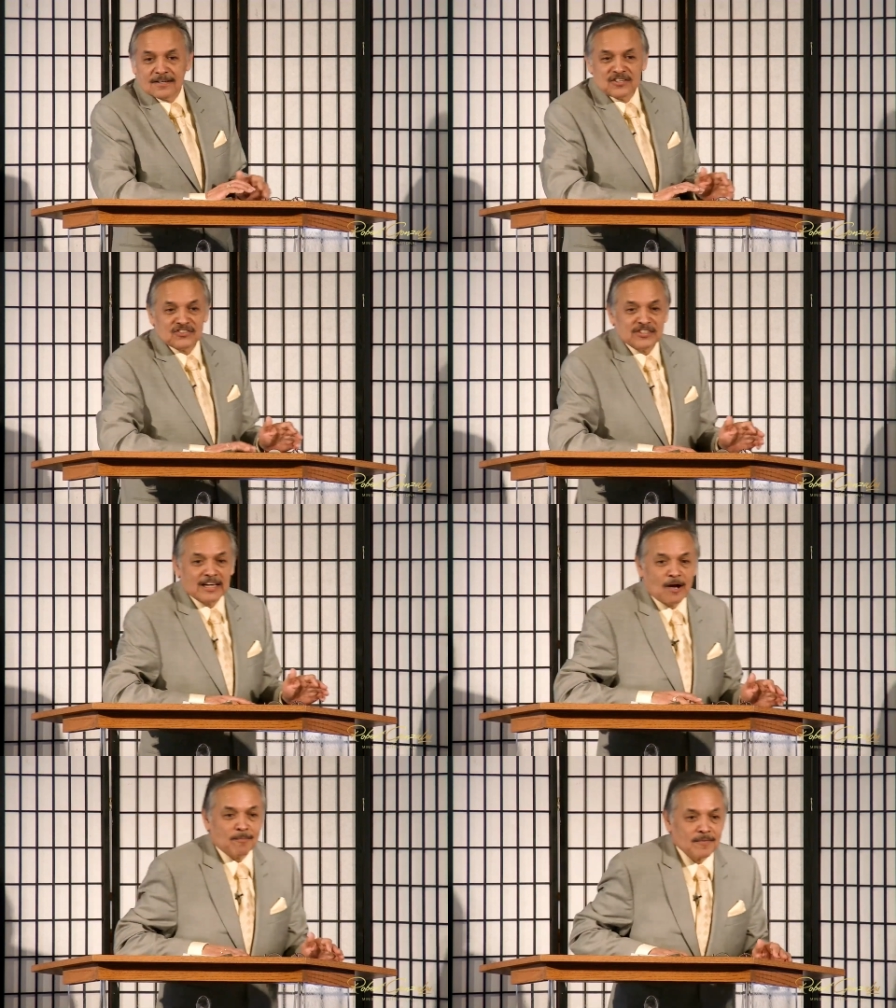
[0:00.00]
To see
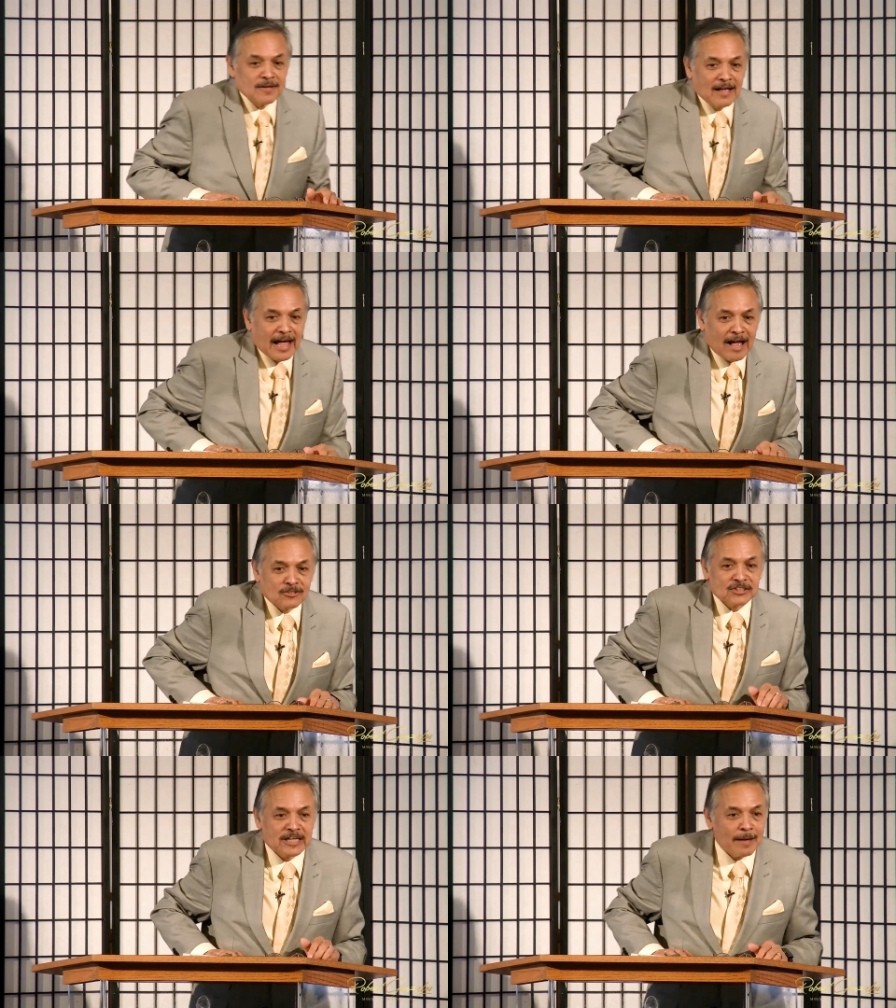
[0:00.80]
how
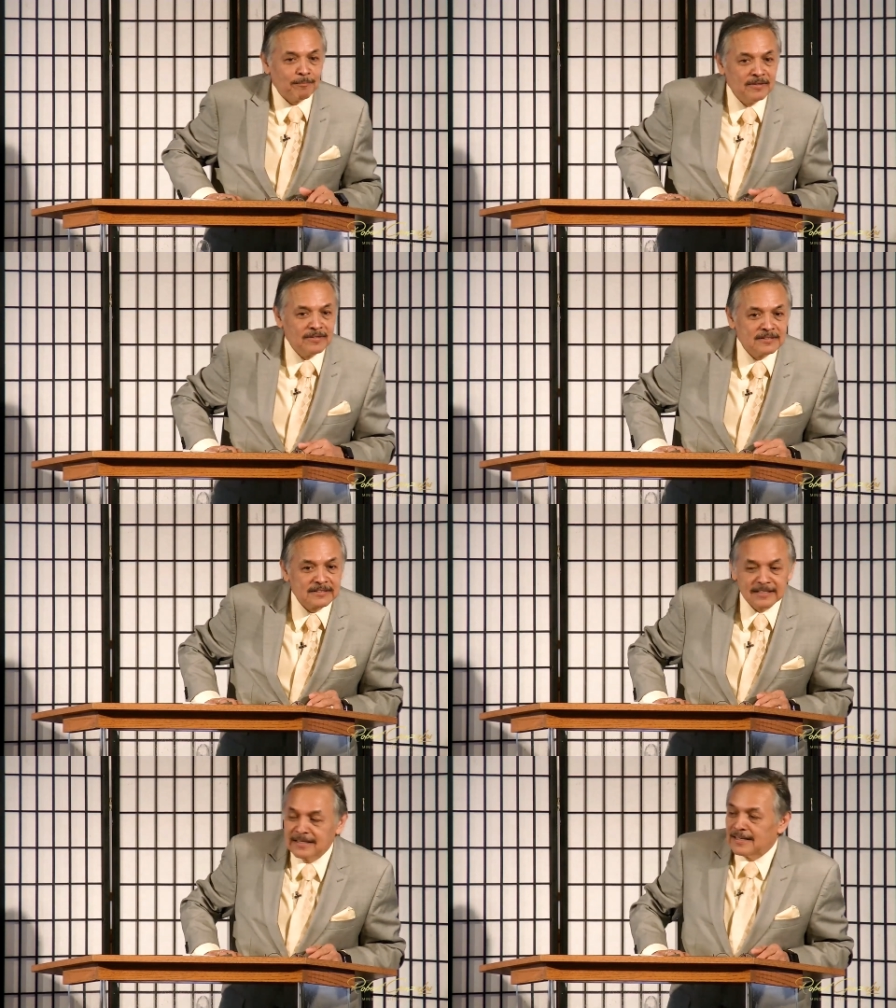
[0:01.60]
sloppy the
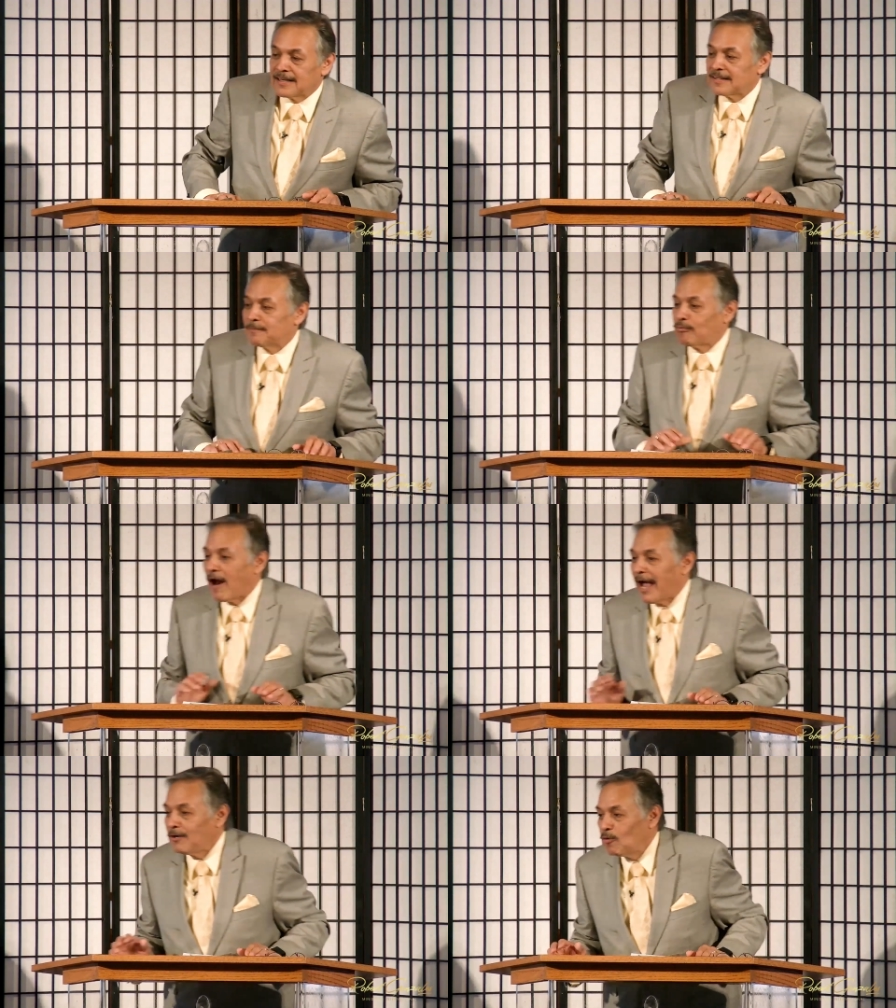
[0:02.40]

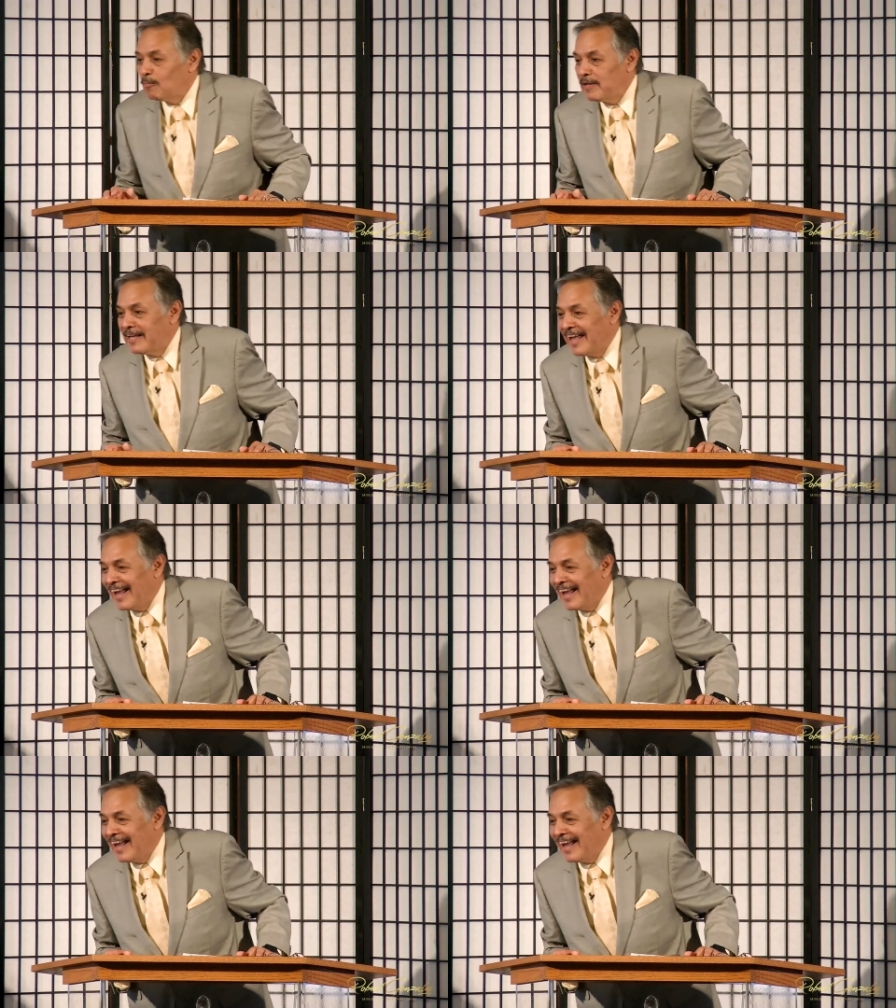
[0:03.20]
bride will be.